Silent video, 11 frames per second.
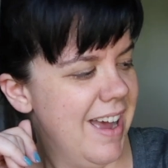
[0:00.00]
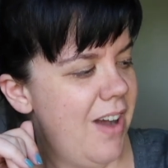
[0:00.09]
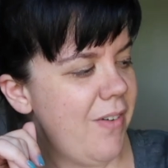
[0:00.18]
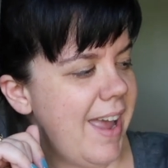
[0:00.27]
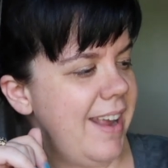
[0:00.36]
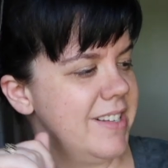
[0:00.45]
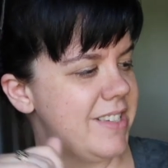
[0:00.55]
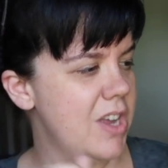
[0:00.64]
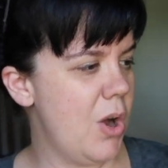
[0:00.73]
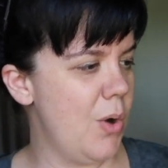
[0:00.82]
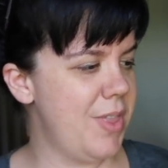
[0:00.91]
Okay,
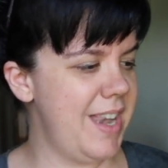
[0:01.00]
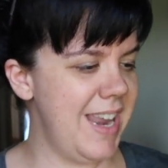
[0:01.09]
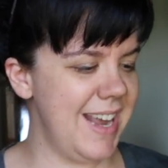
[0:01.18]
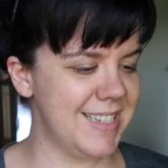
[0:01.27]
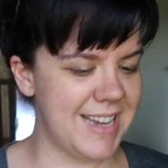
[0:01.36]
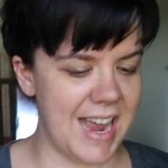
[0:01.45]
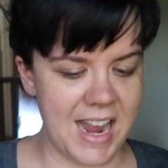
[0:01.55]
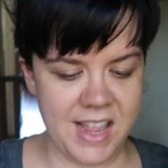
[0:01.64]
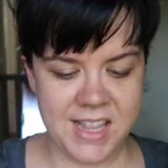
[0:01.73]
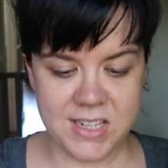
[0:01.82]
so the next guy,